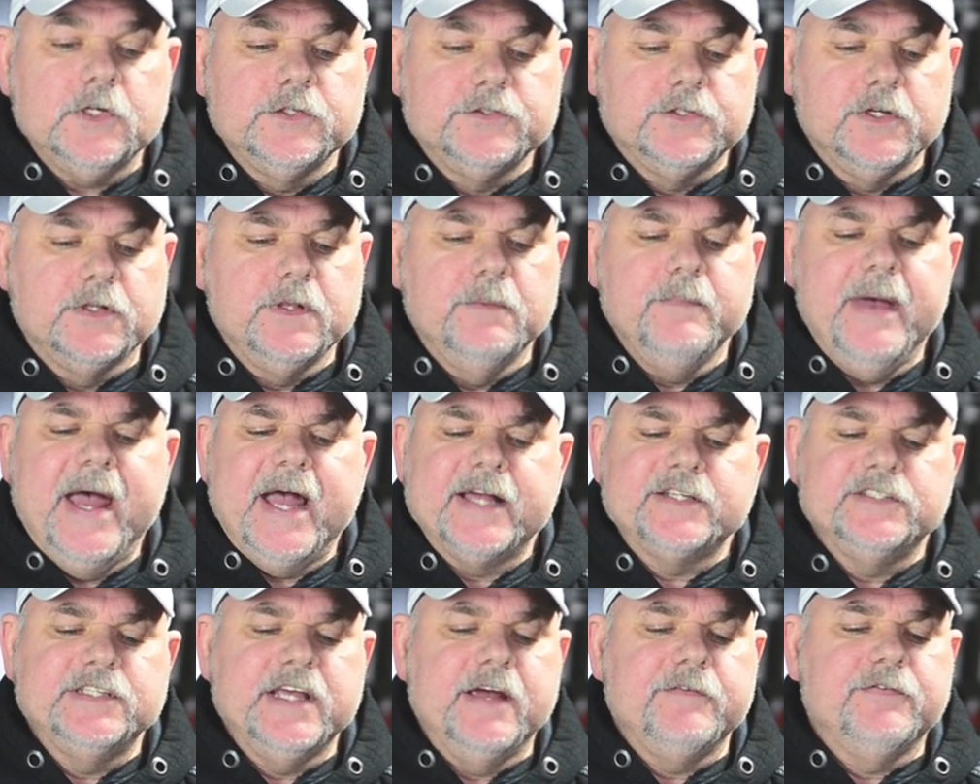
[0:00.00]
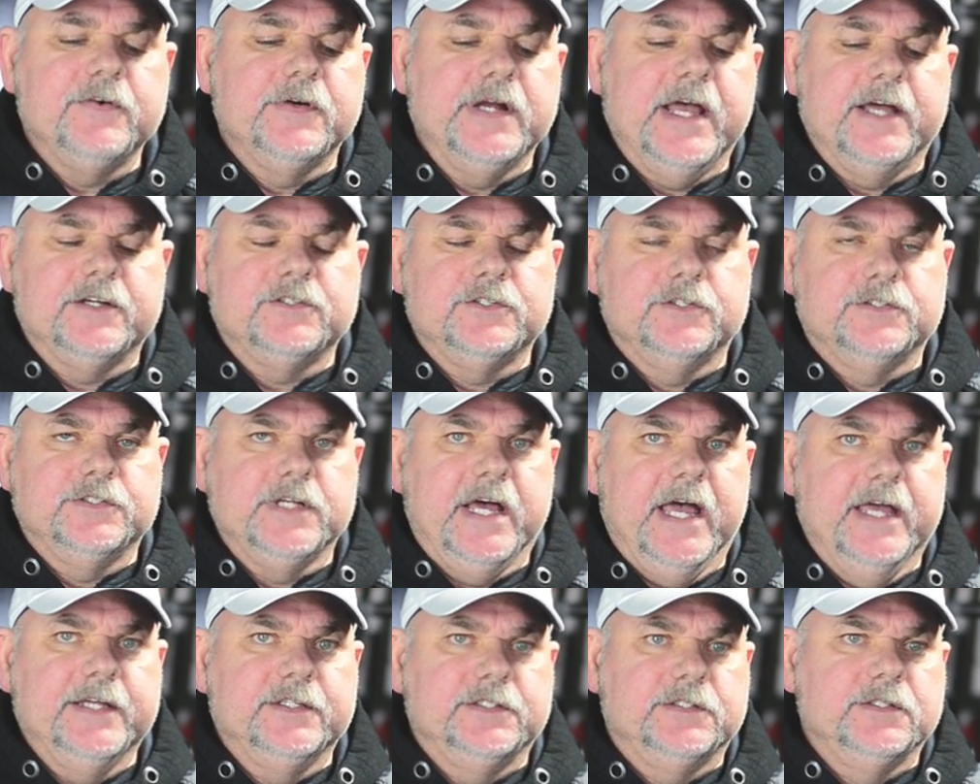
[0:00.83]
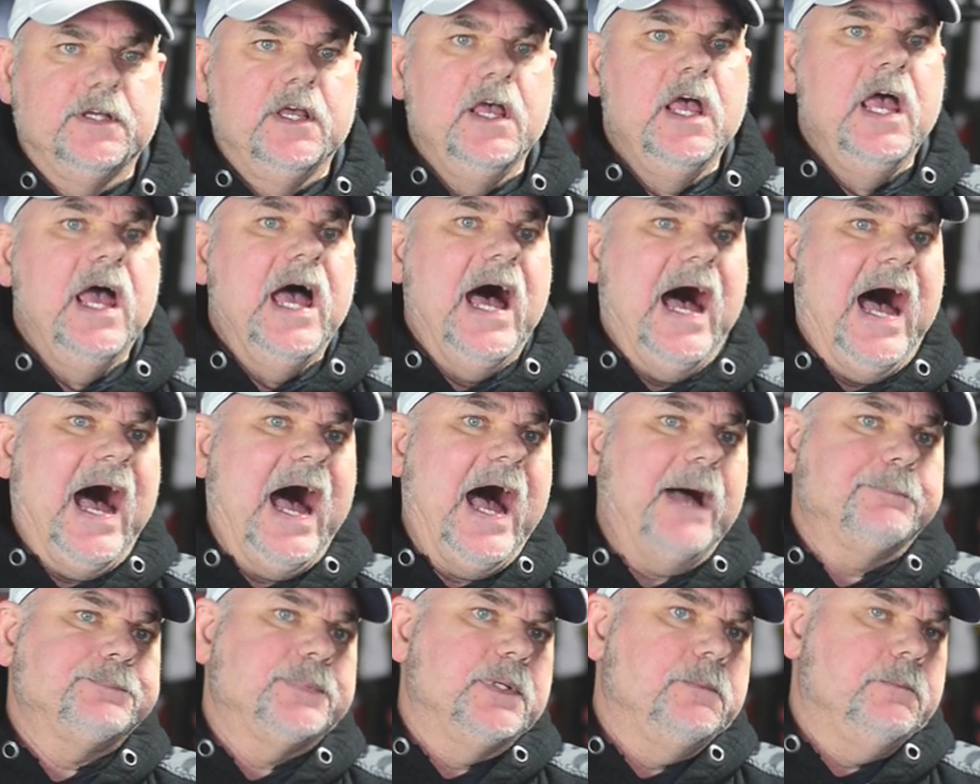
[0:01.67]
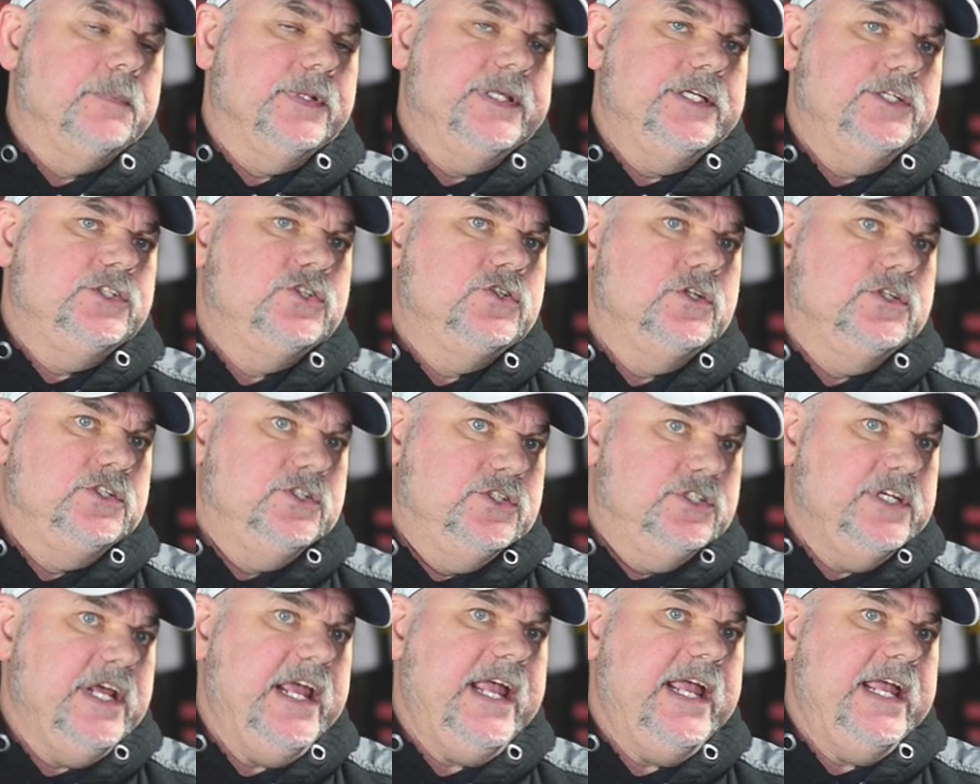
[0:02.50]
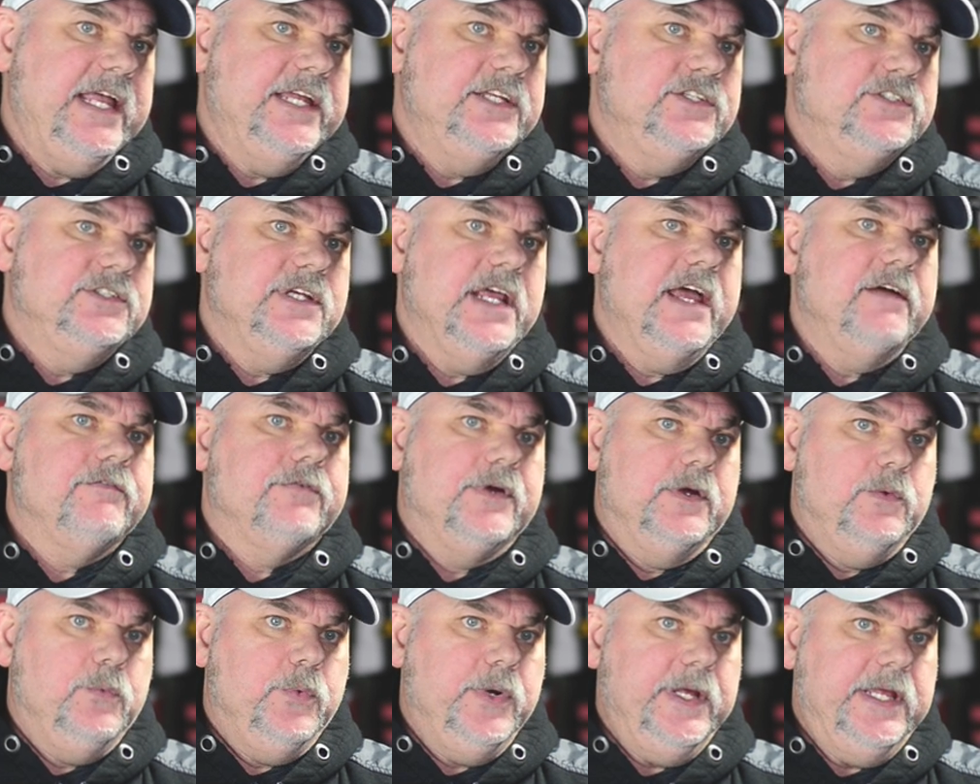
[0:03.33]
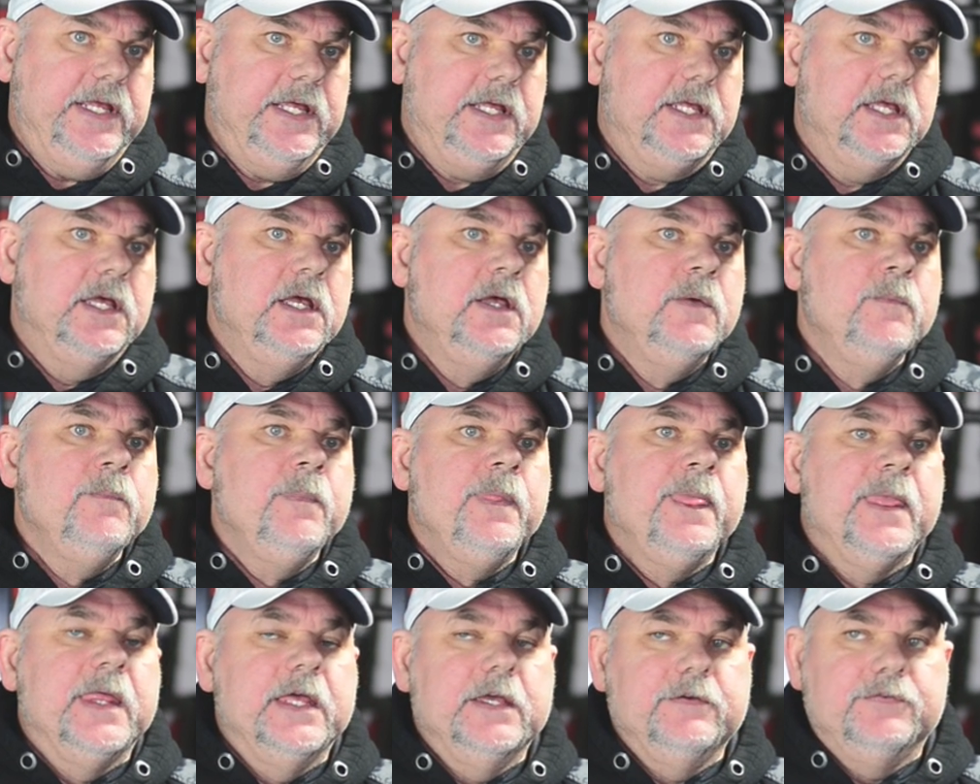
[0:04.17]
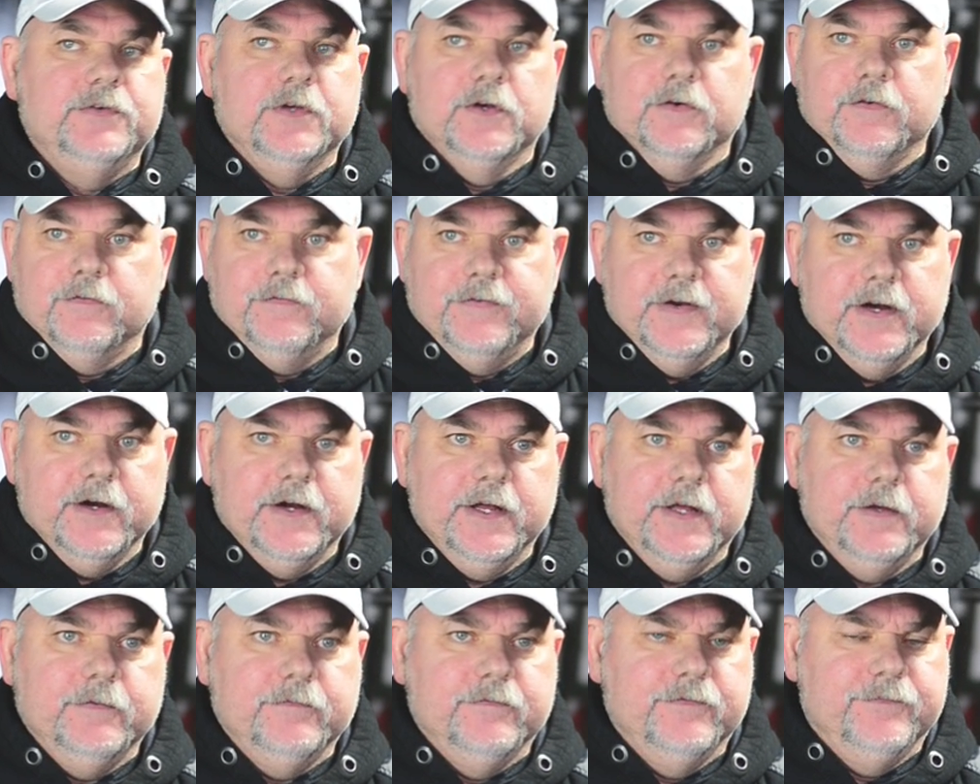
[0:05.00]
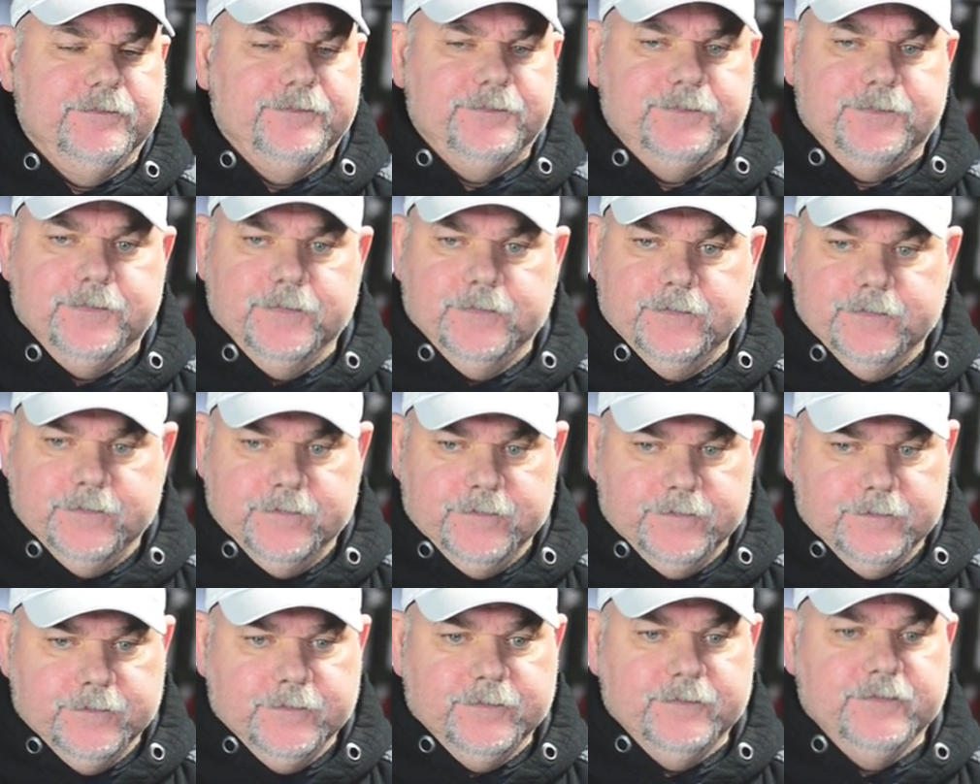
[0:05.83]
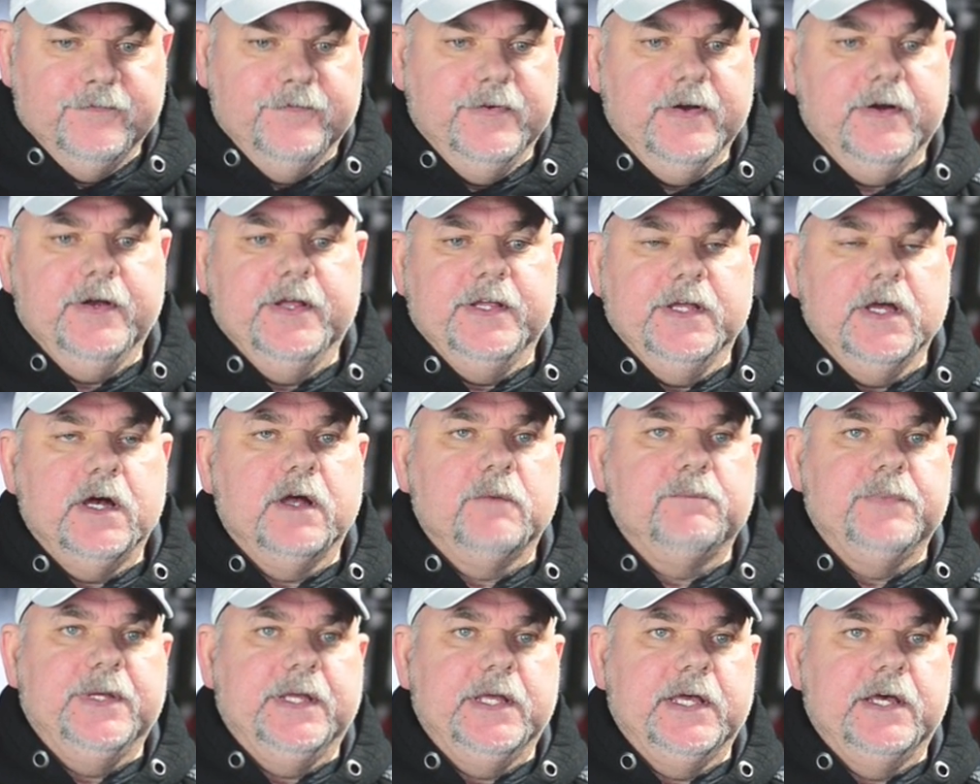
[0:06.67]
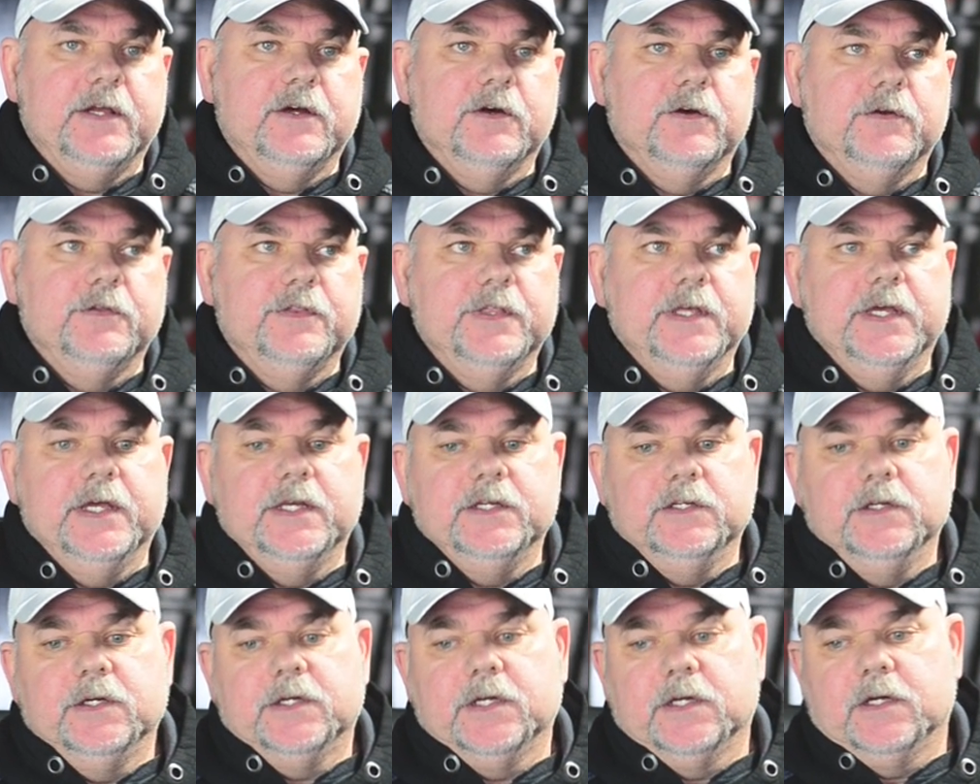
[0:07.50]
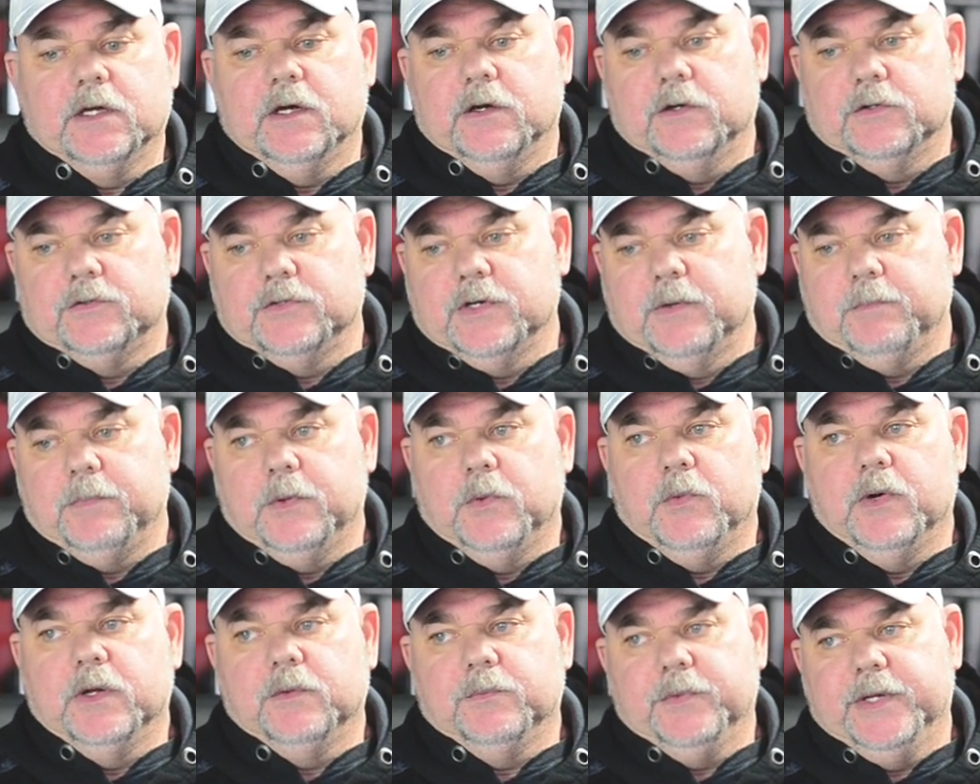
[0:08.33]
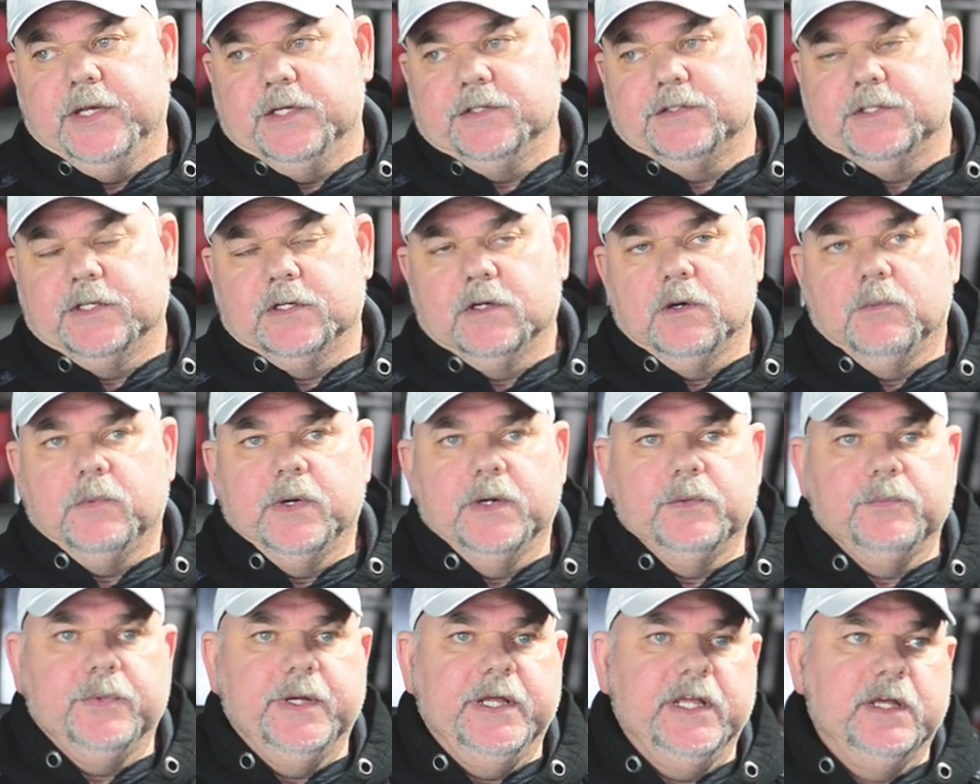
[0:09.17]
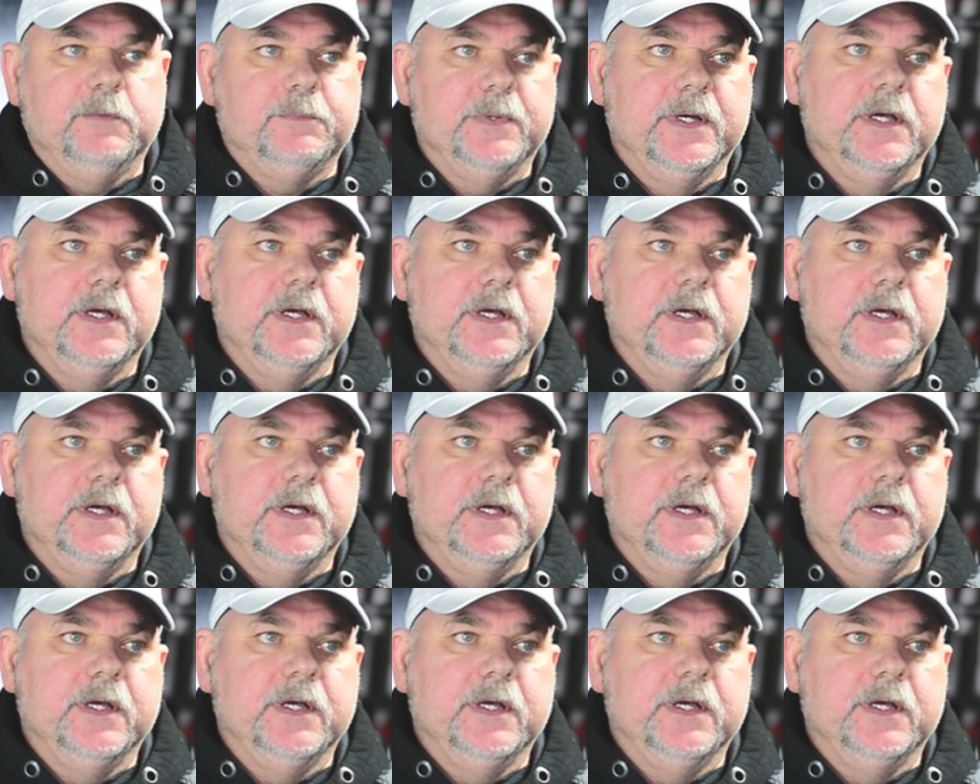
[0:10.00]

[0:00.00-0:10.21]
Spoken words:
So the max effort exercise optimally should change every week. If you're very, very young beginner, then you can go a triple 1 week, single 1 week.